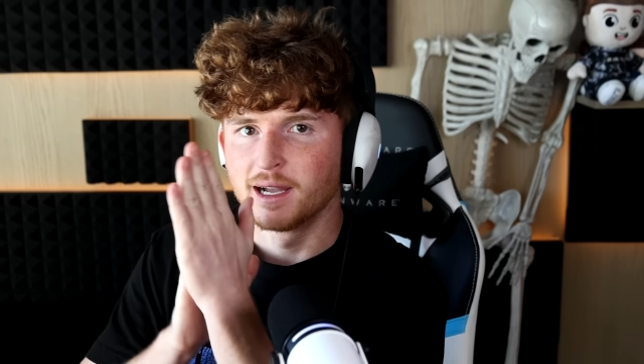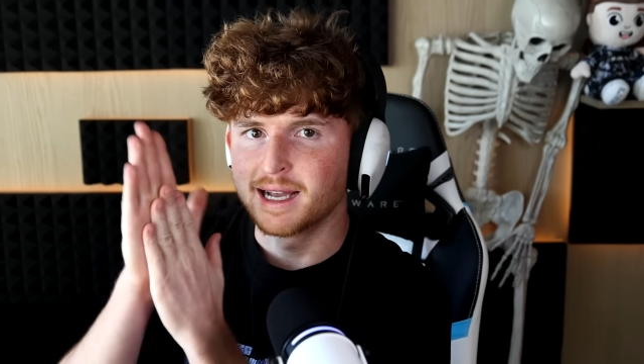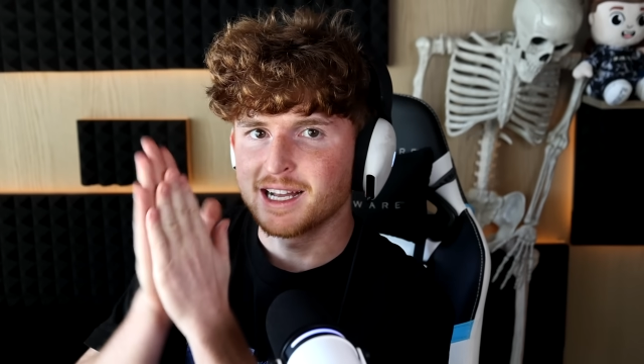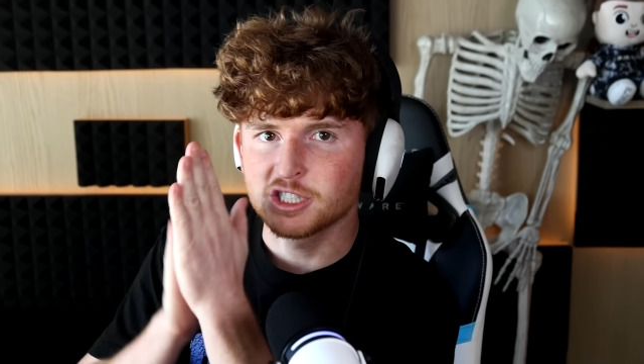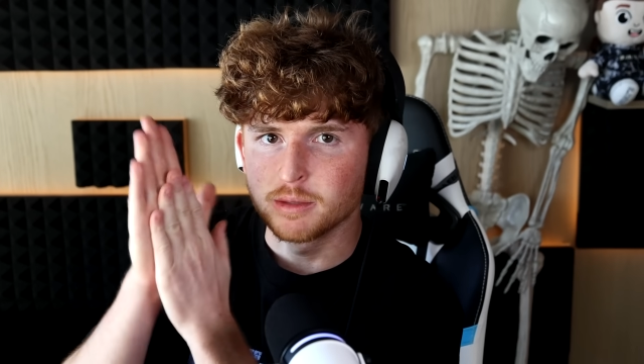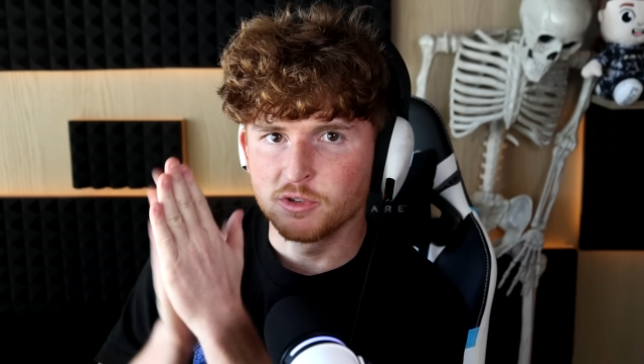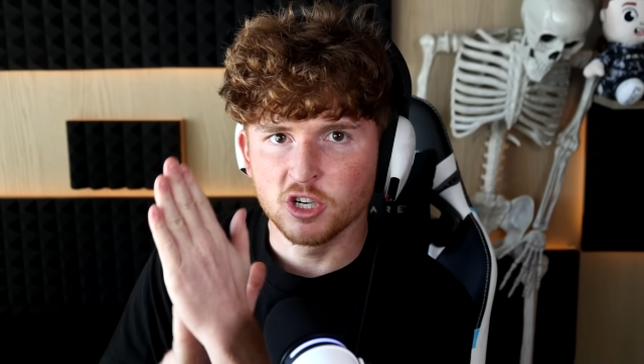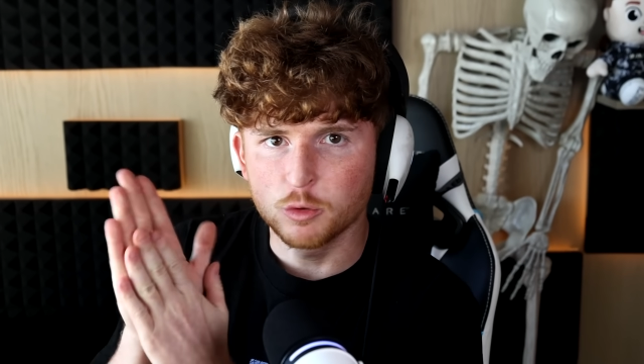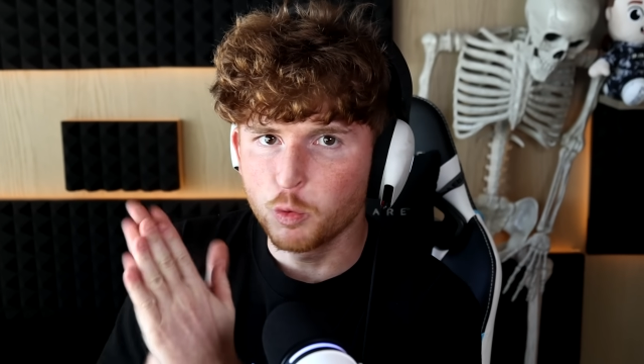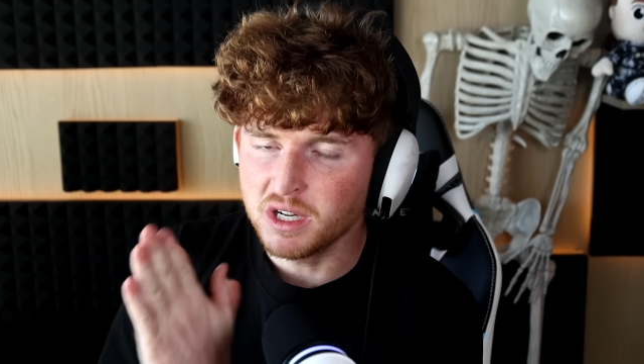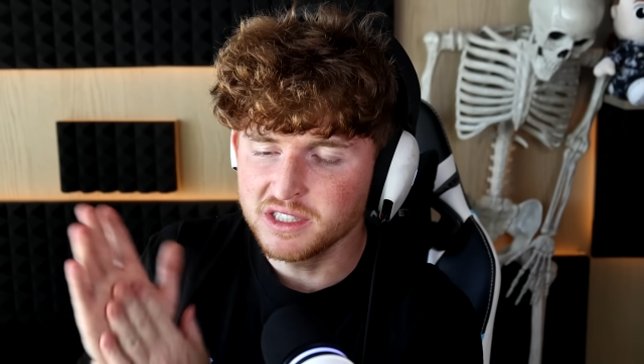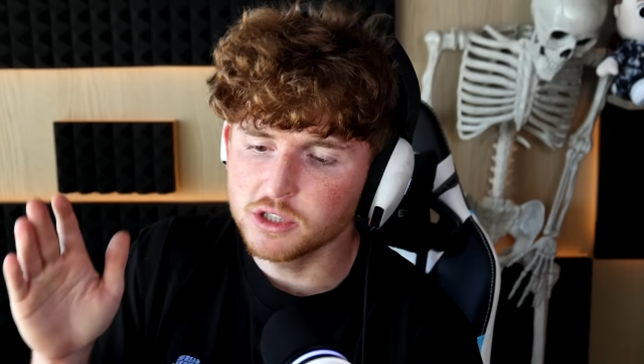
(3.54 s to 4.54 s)
I got some good
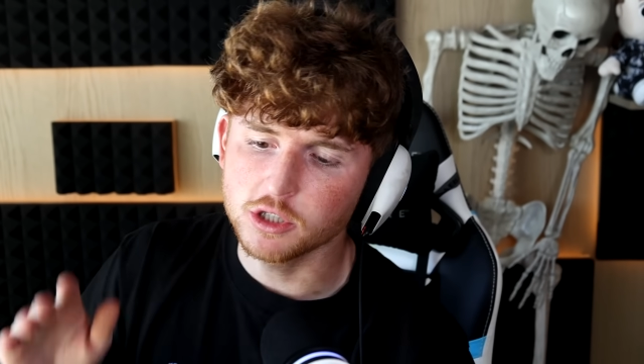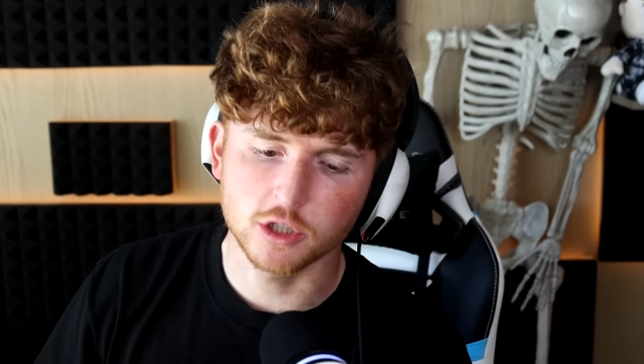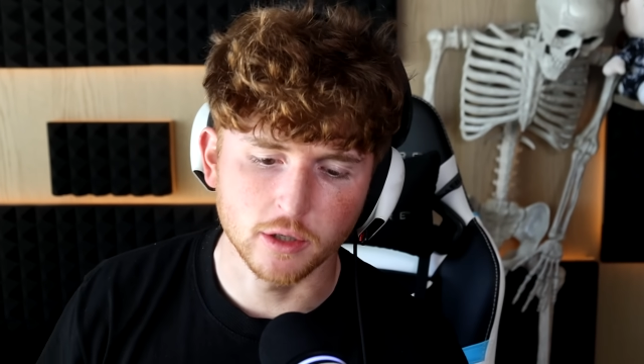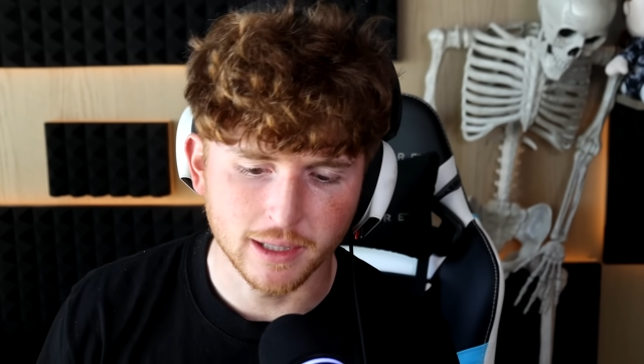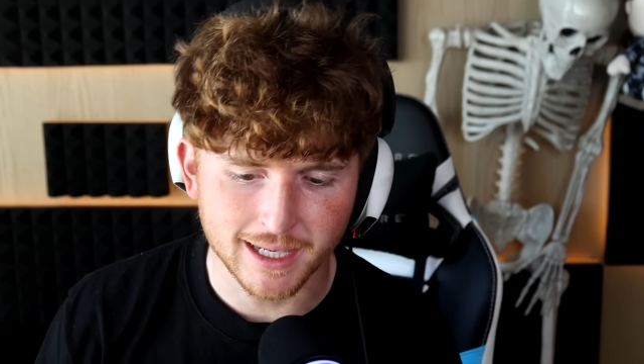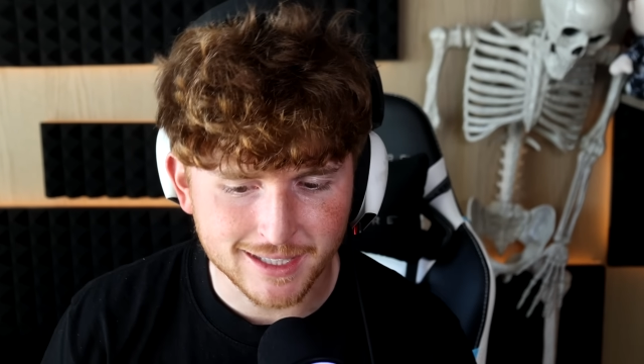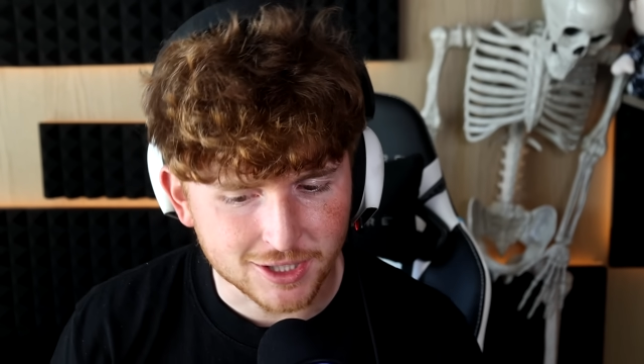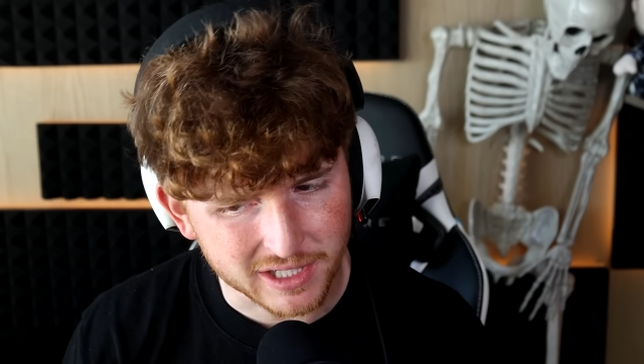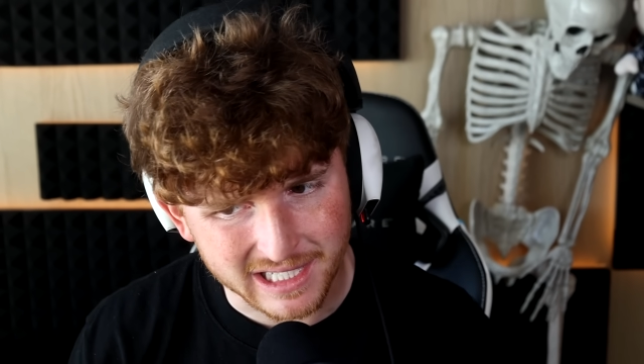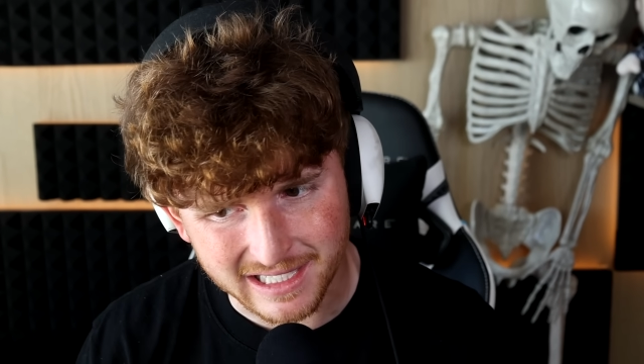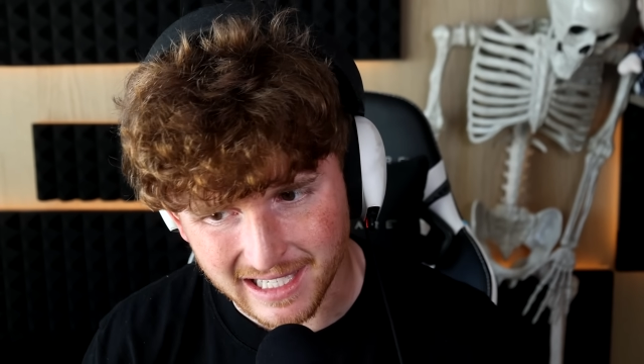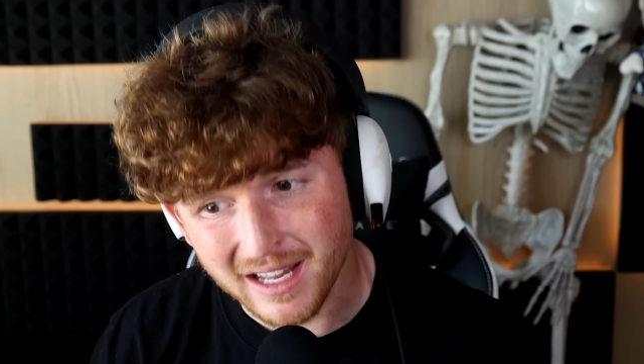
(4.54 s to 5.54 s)
ones, so let's
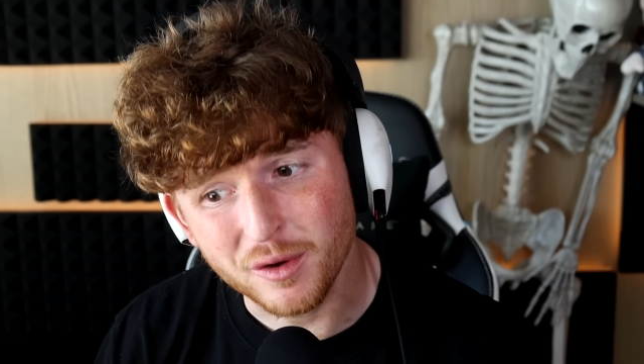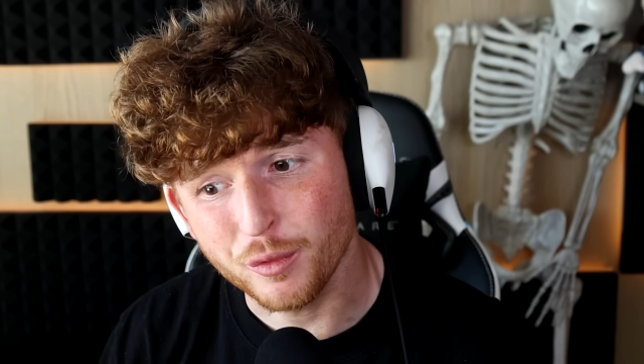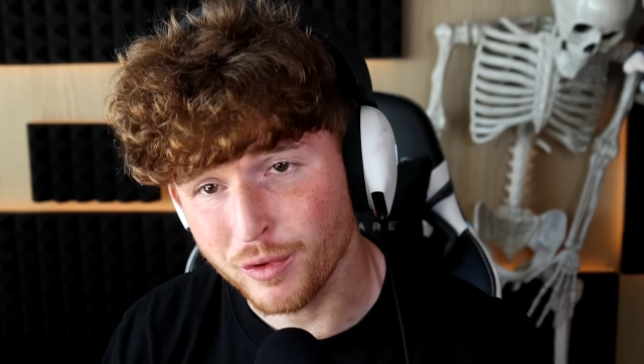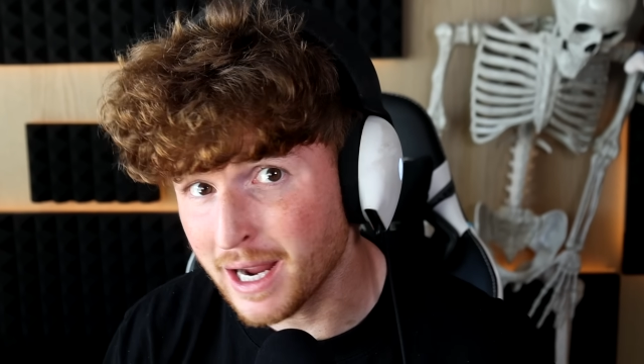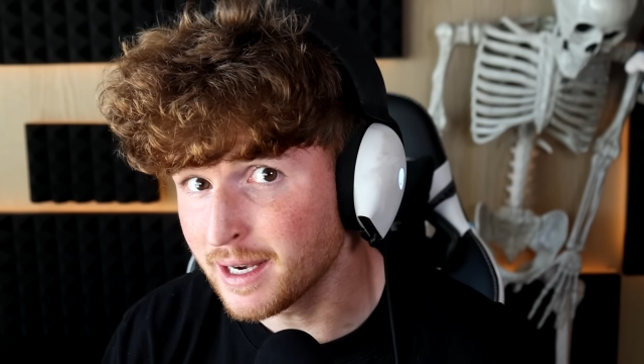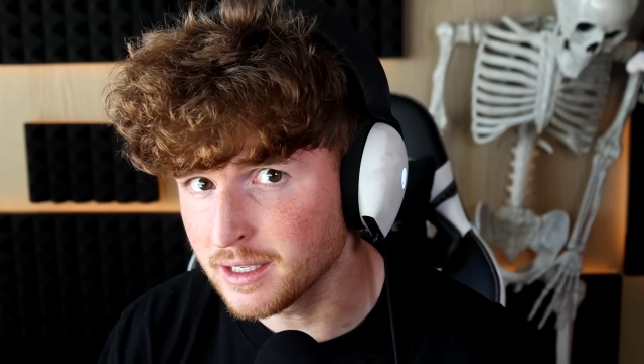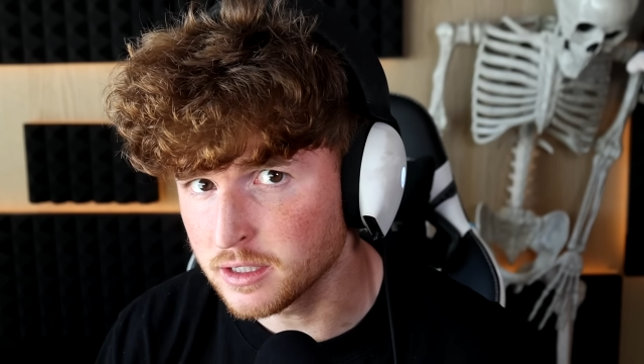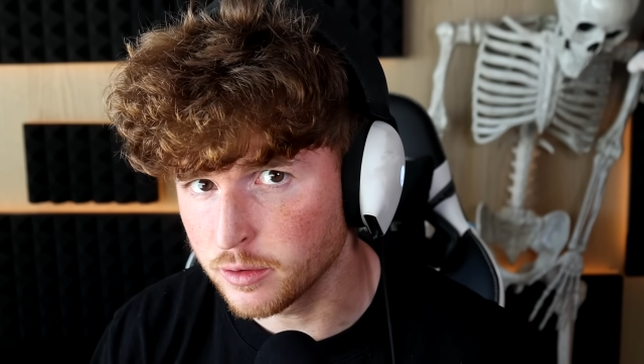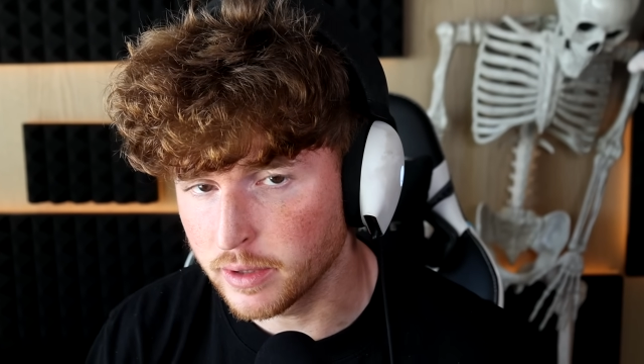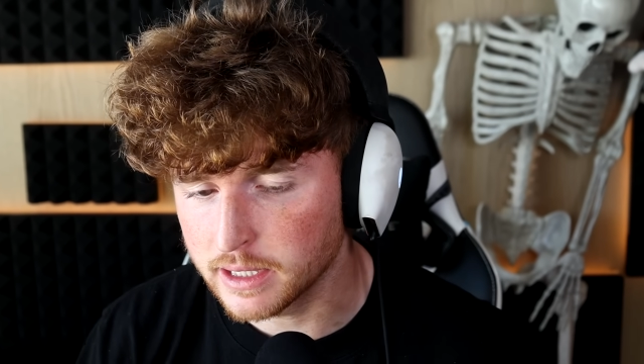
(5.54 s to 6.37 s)
just get right into